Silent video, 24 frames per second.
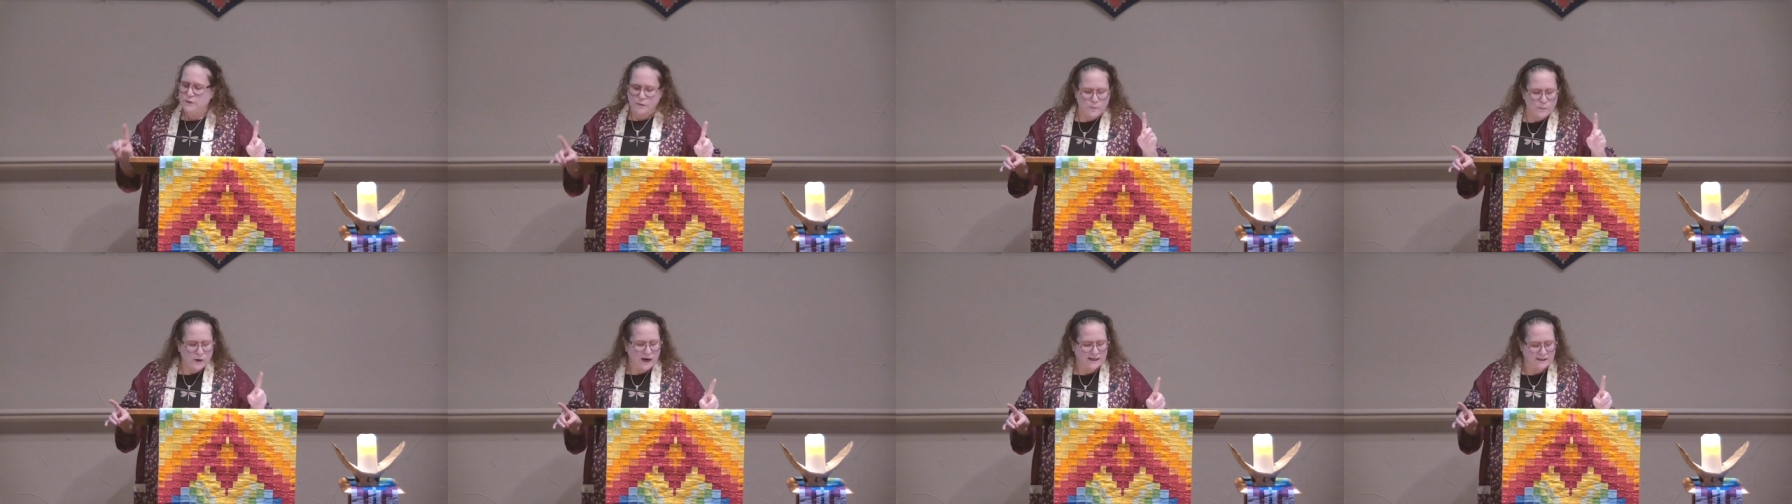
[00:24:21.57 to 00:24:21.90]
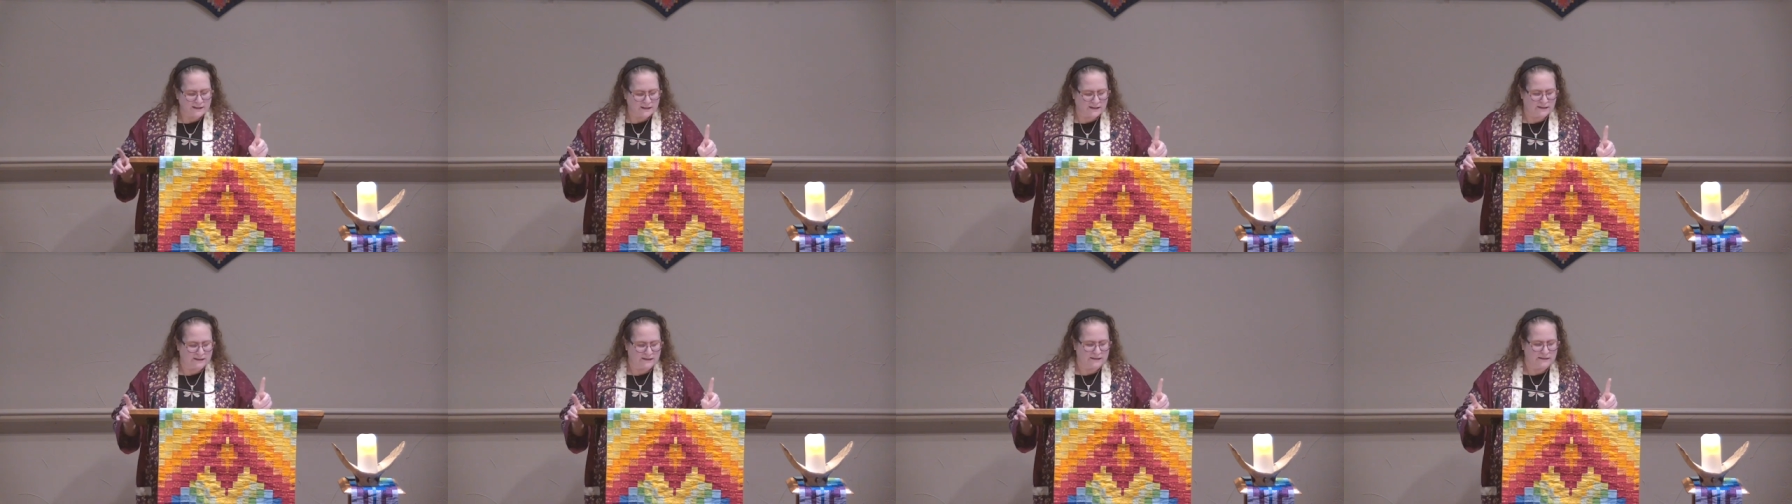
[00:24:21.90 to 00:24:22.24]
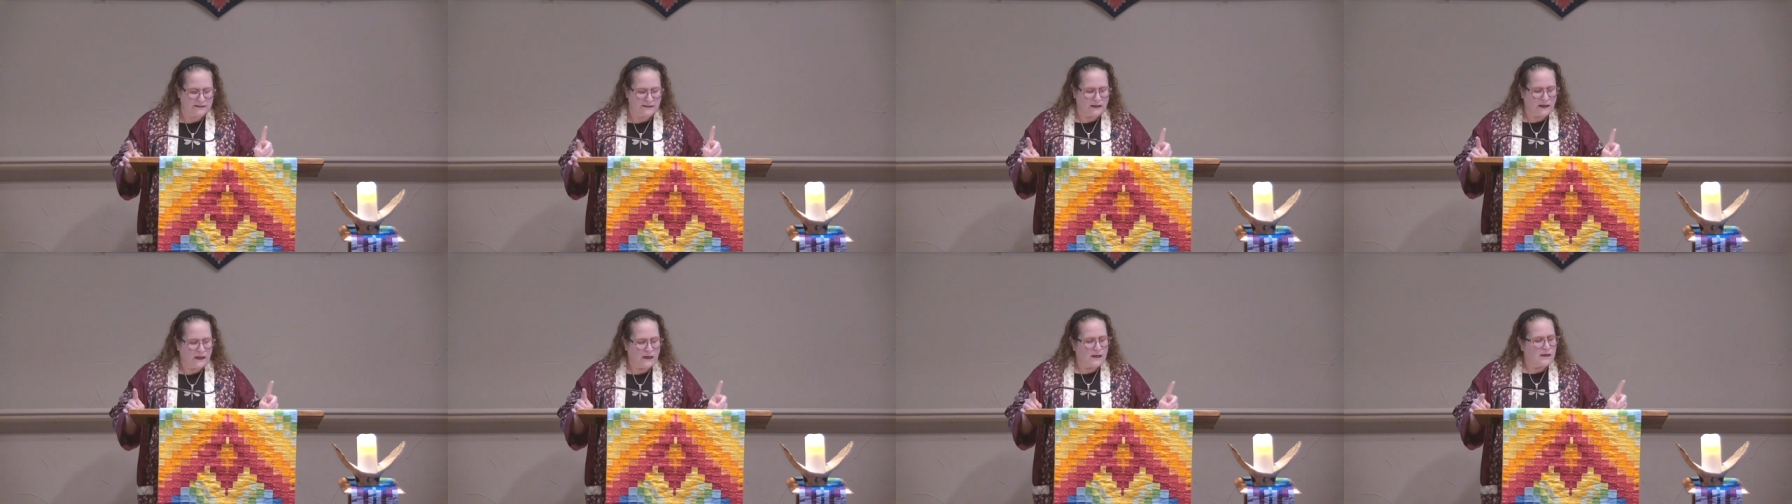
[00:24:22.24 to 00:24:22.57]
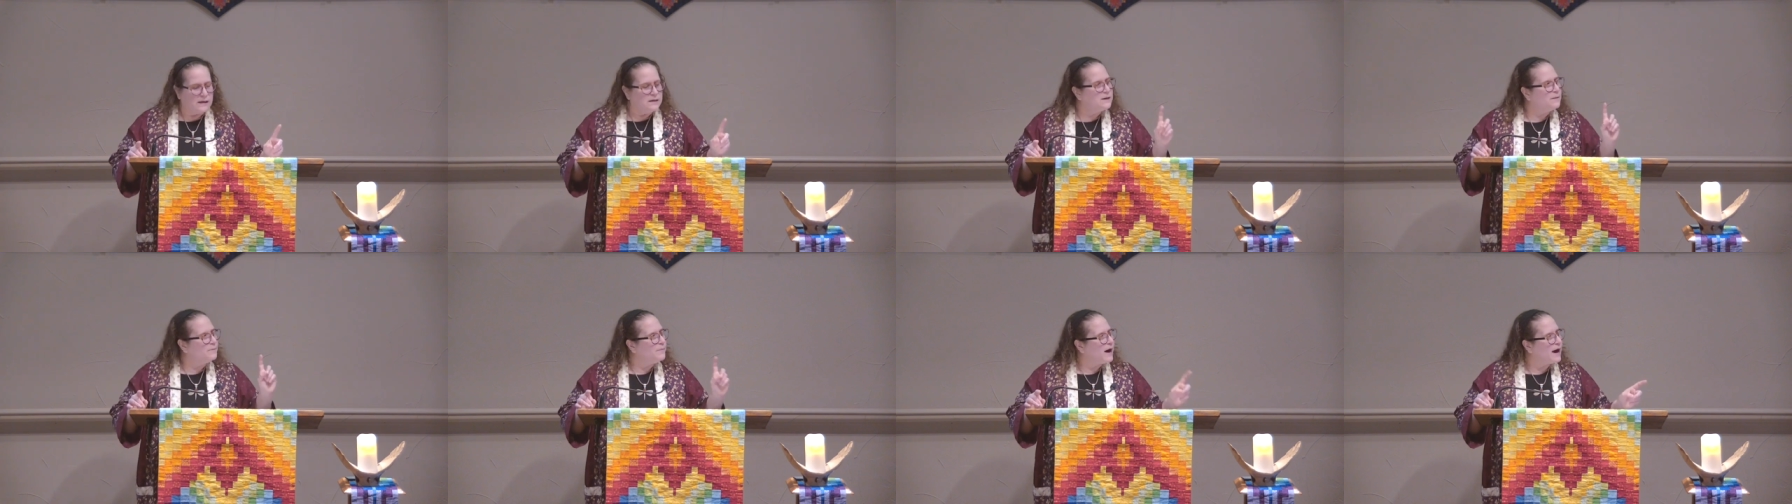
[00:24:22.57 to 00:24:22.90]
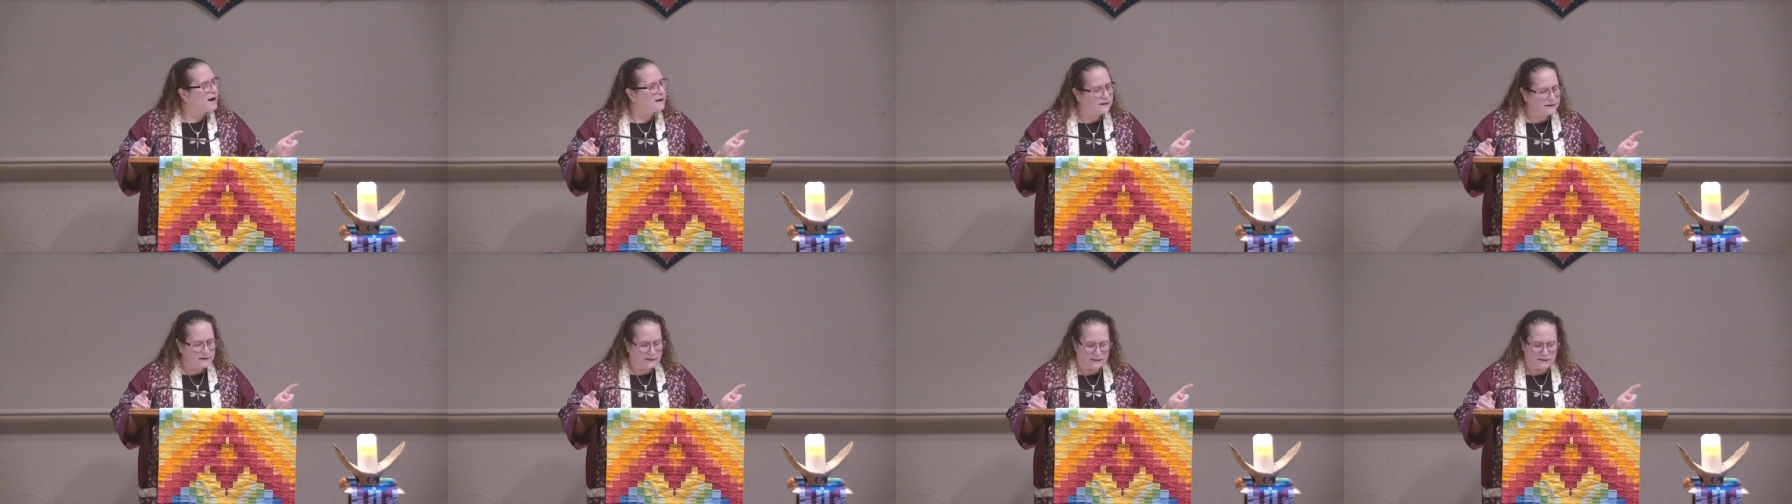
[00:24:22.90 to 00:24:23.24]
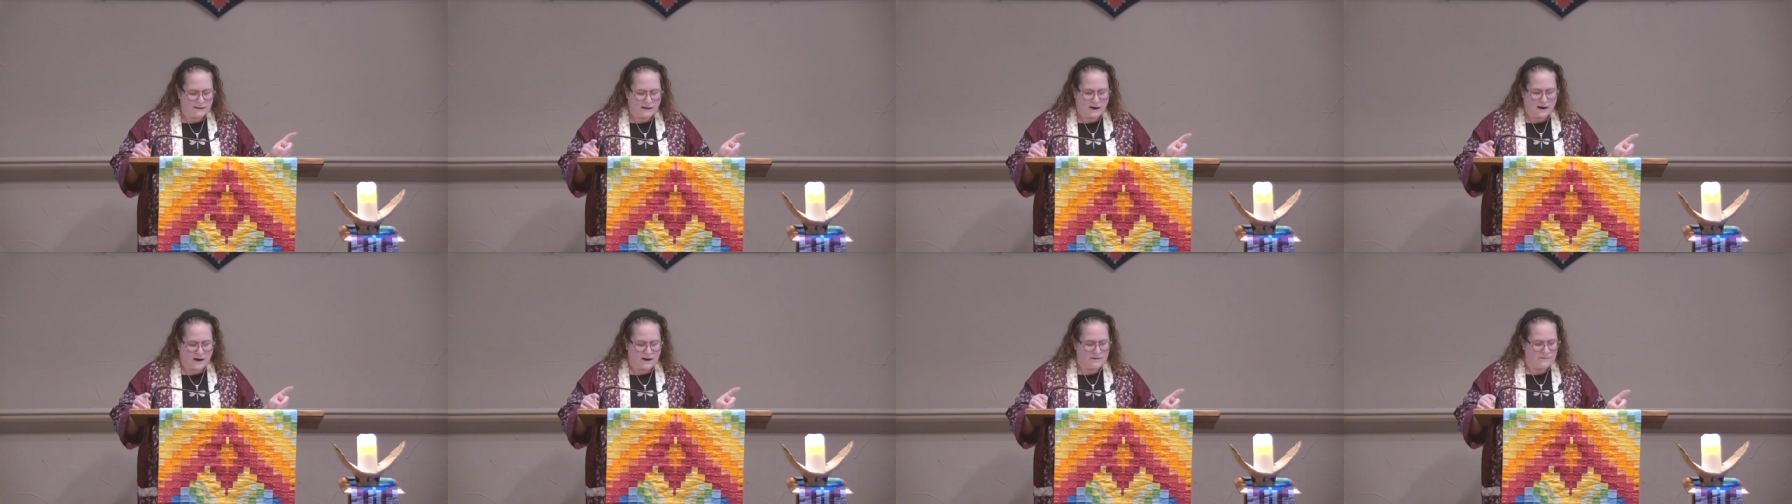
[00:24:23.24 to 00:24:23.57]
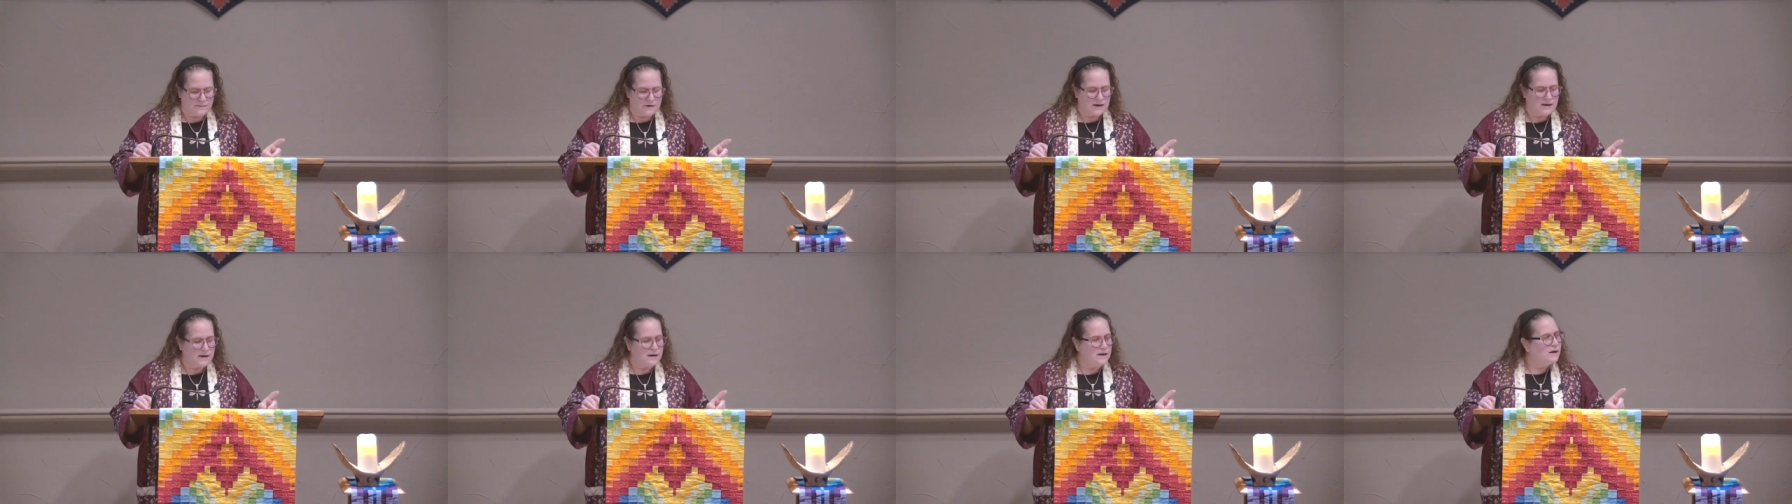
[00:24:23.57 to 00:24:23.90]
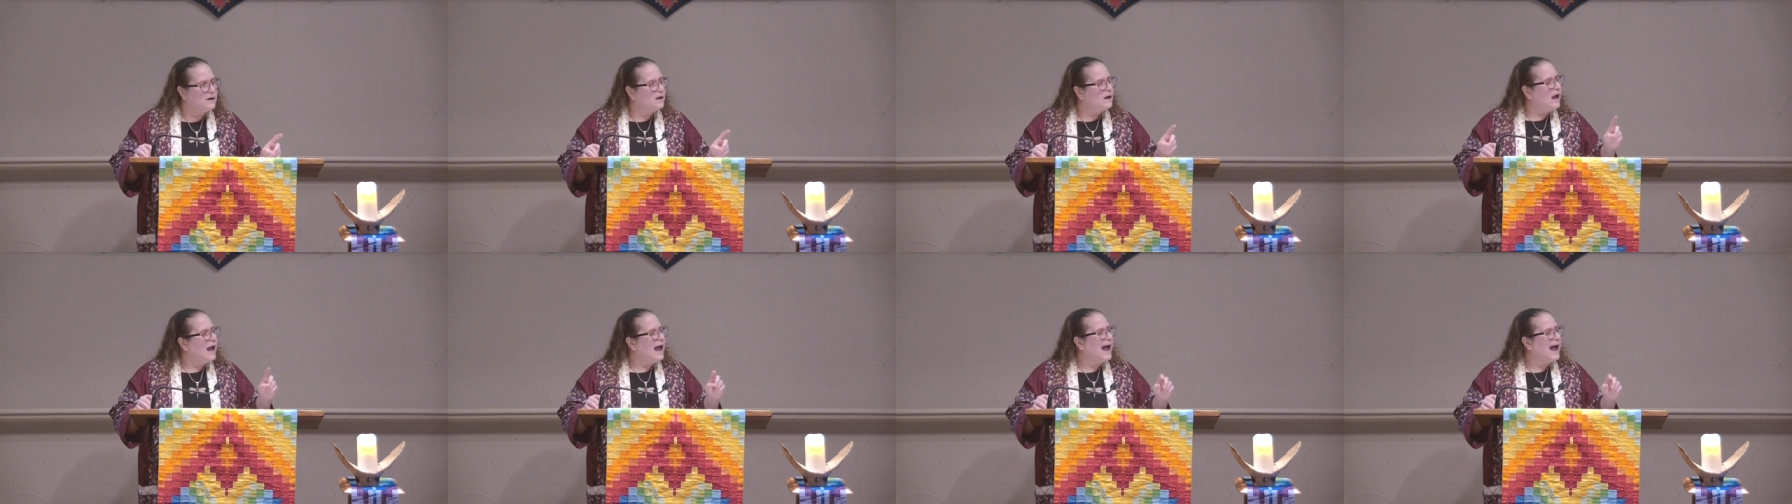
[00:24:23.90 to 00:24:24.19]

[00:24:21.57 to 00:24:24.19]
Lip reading: threats to bodily autonomy,